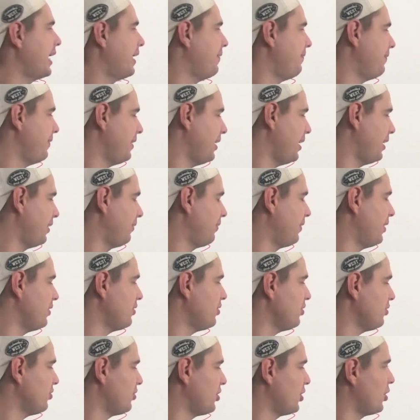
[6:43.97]
And
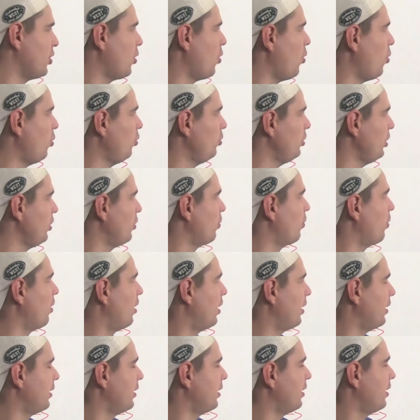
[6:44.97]
this is the only
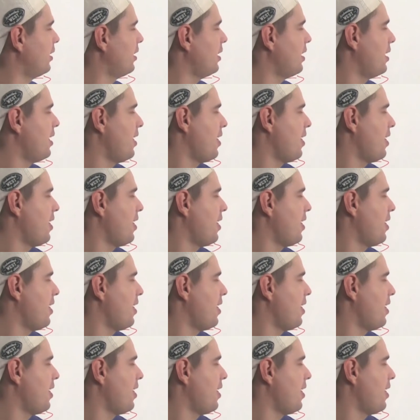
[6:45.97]
one